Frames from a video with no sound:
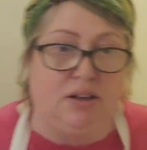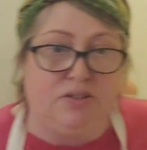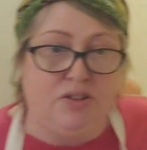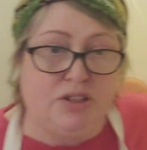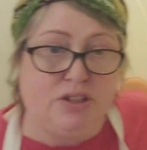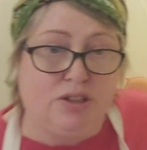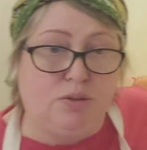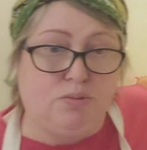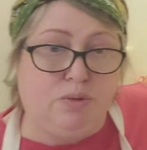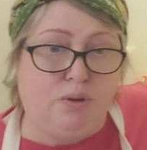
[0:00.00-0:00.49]

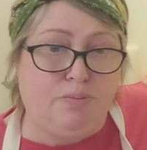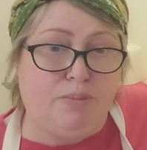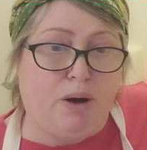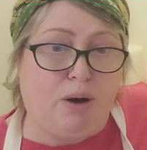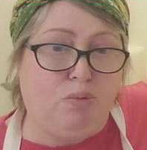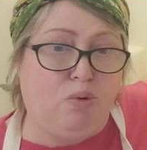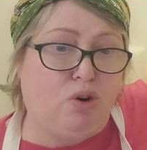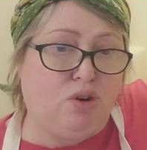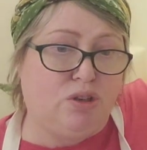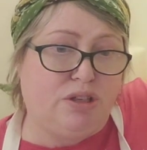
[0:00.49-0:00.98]
this with my
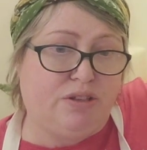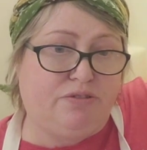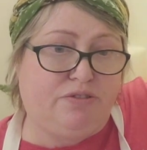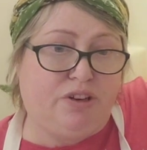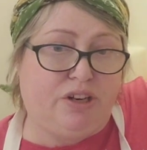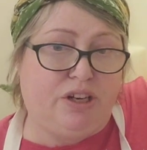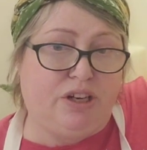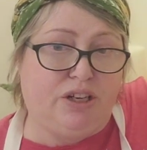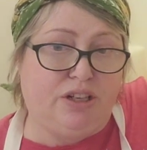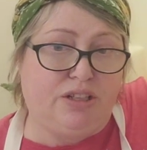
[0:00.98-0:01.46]
water
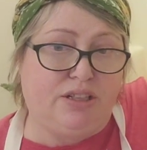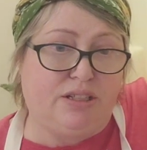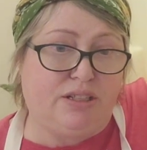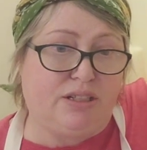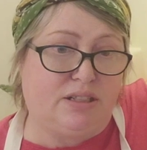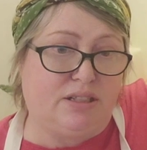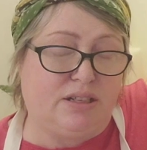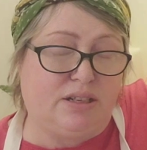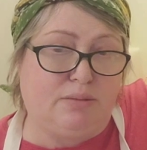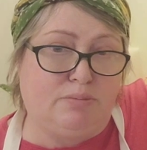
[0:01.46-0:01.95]

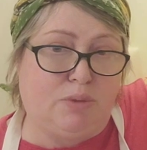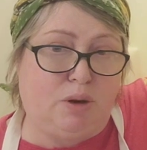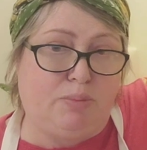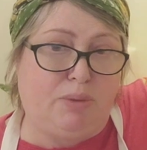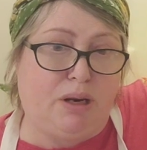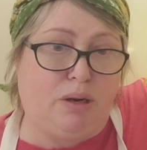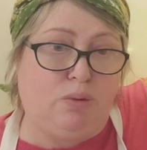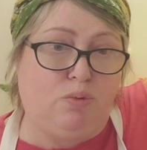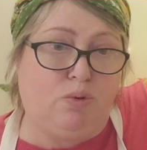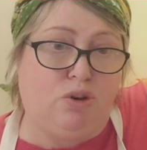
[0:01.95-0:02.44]
first, my
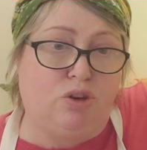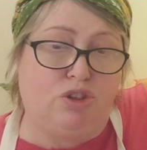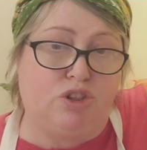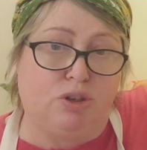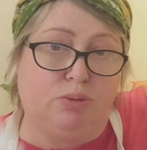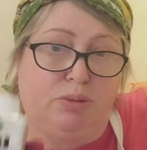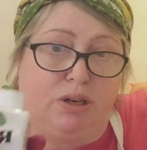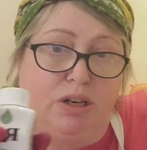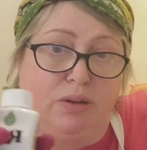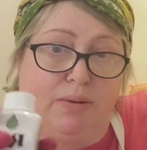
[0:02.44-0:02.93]
bit of
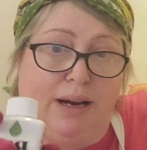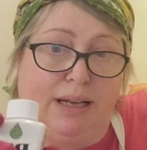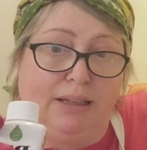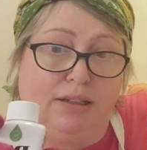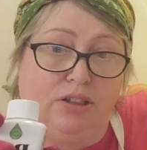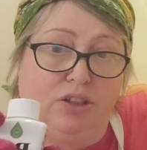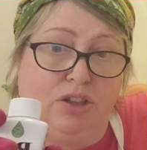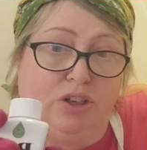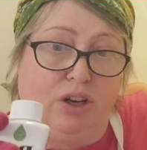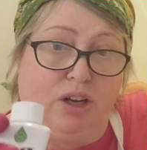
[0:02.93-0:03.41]
water. I'm going to add
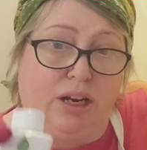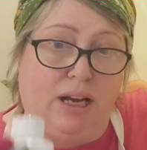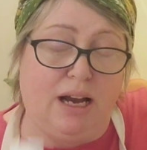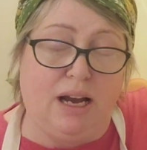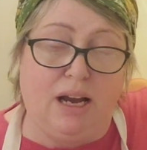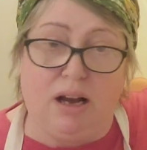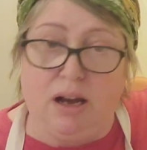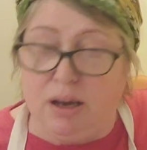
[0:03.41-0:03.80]
the colour.